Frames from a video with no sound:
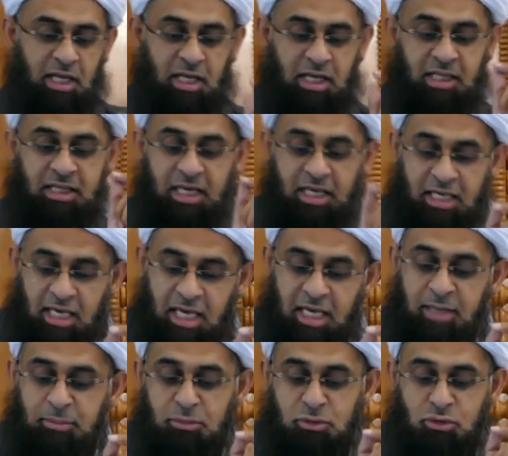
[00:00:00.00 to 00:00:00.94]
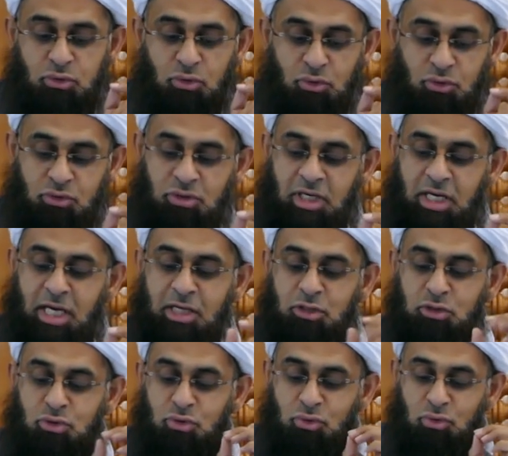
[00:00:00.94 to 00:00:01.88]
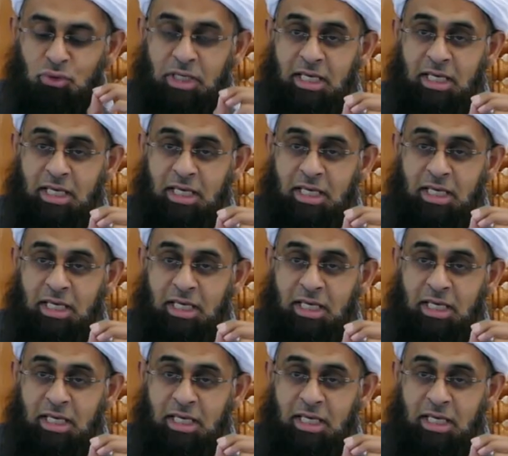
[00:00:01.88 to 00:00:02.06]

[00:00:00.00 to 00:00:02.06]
and they came to try to